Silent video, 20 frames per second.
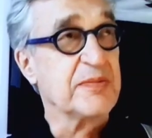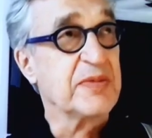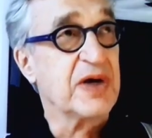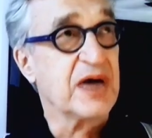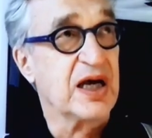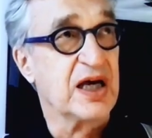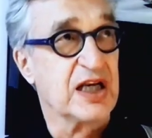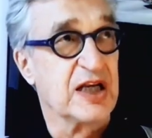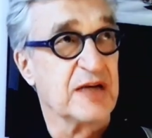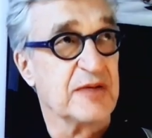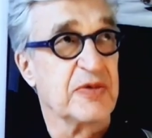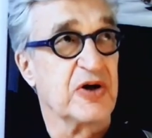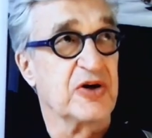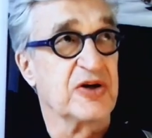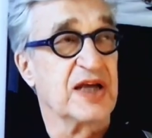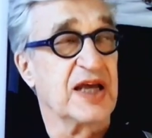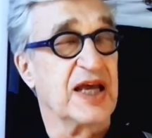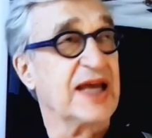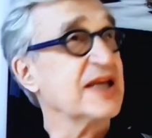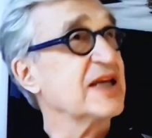and about
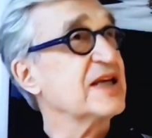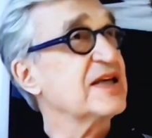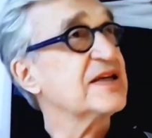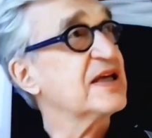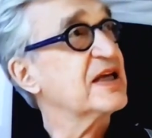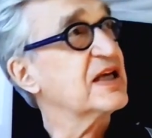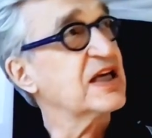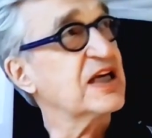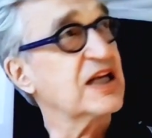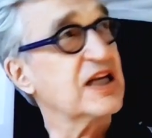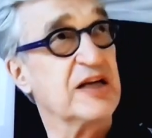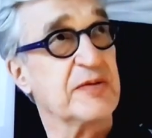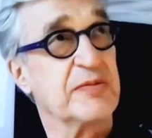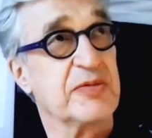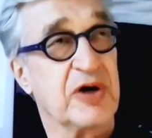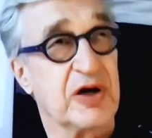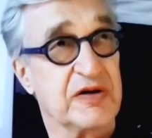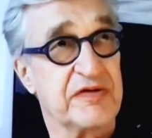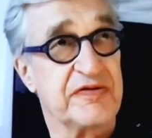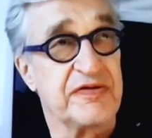editing and about
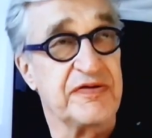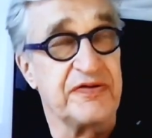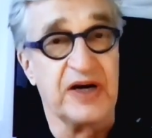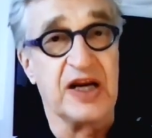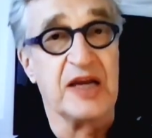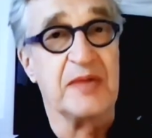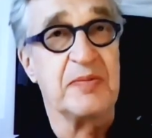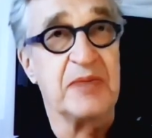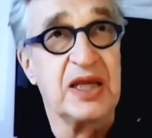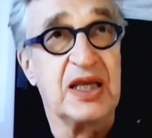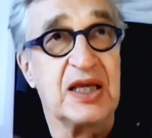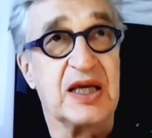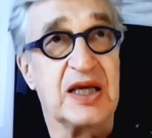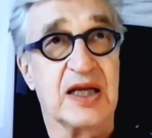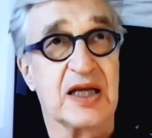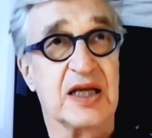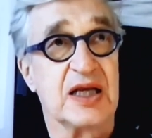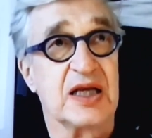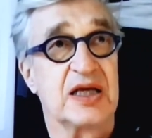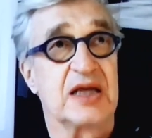framing and
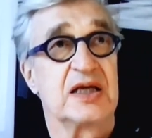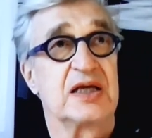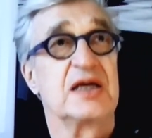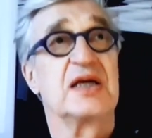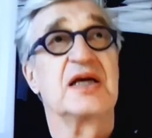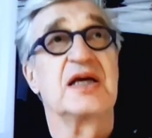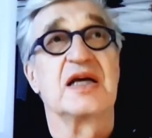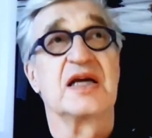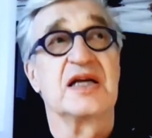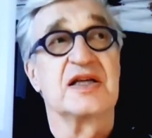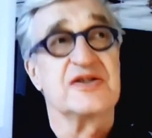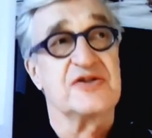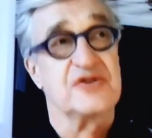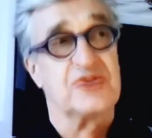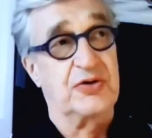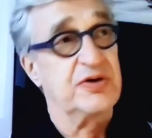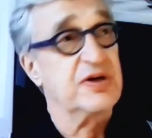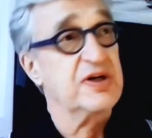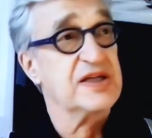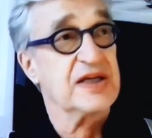
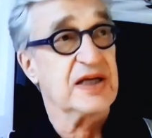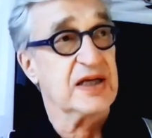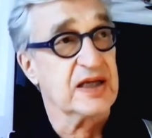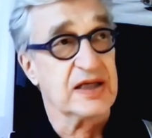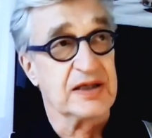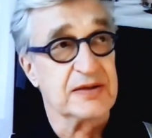storytelling.